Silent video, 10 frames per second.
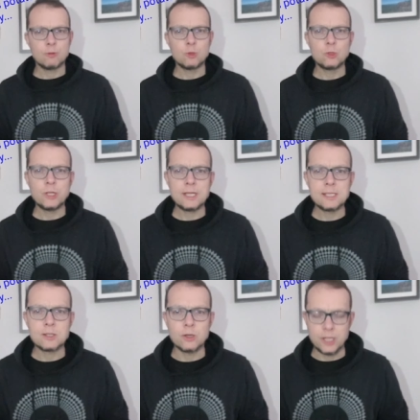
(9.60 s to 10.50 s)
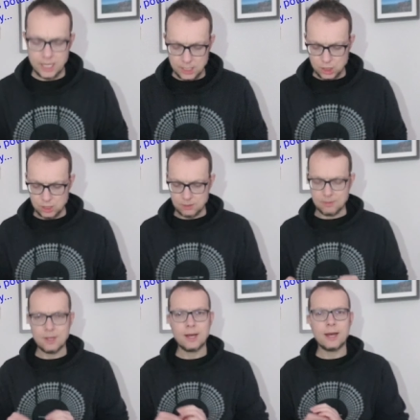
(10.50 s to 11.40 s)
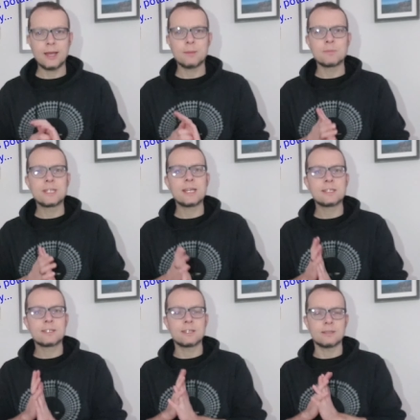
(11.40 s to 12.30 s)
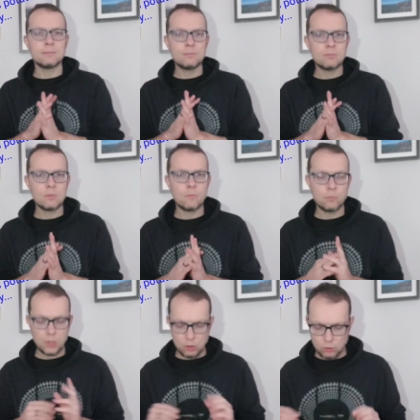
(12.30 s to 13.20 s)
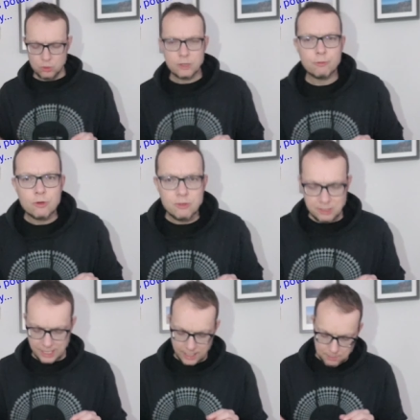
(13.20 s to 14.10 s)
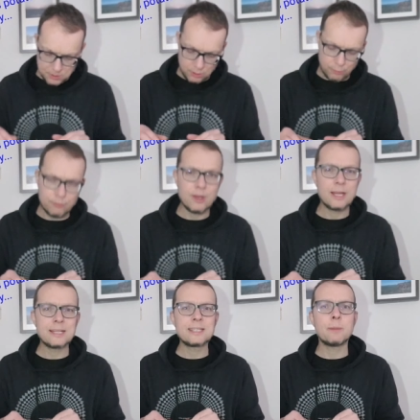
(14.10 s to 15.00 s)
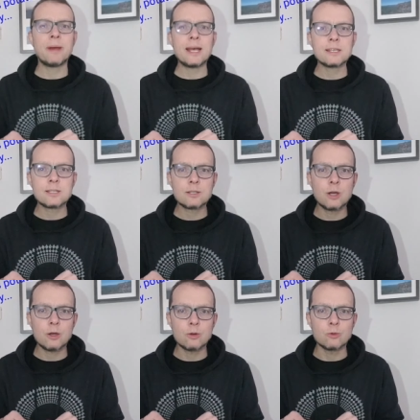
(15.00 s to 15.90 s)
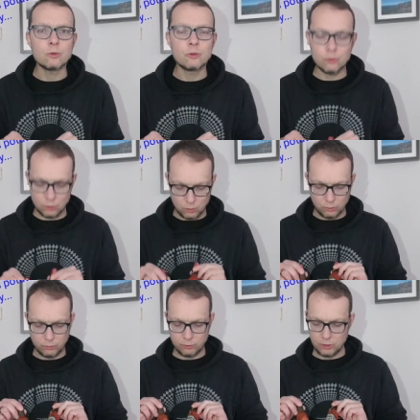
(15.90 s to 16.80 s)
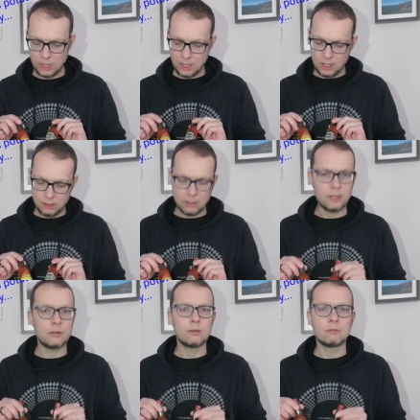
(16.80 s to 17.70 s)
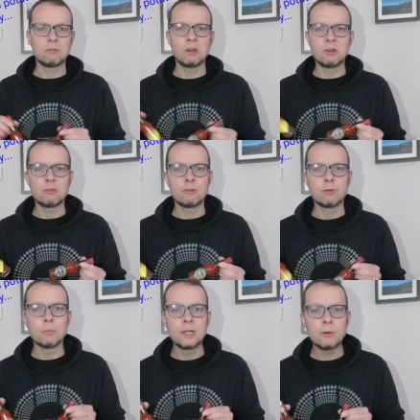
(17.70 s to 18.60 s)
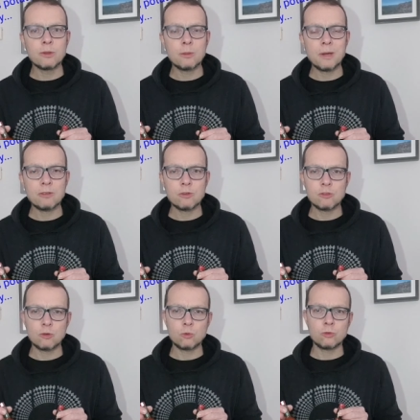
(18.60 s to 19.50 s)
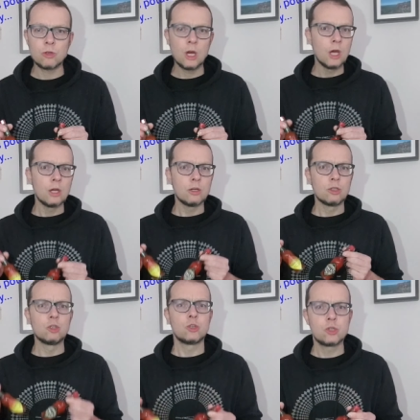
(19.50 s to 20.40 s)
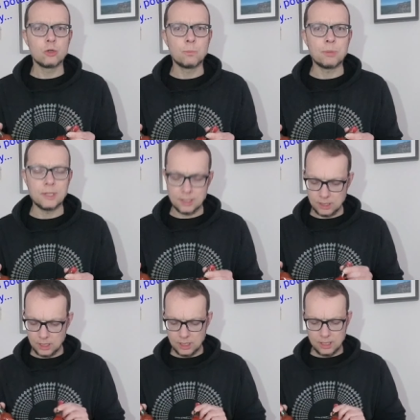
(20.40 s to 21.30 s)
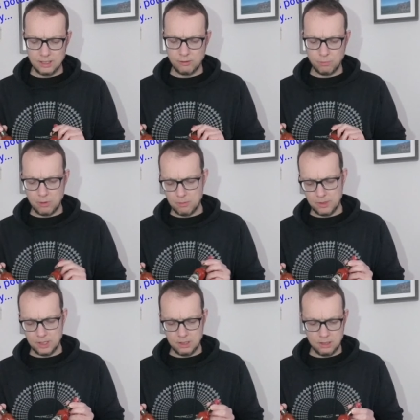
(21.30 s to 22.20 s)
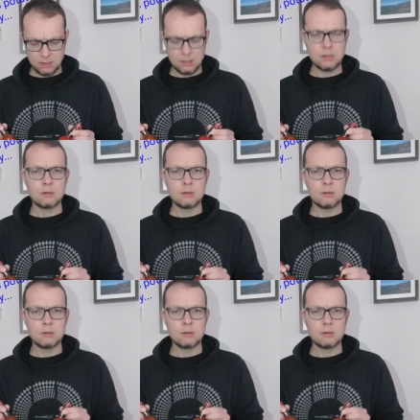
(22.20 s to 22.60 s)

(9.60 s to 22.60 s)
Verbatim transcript: for today's occasion, I am testing two different types of Tabasco sauce. Now I don't know if you're familiar with Tabasco sauce. You should be. It's probably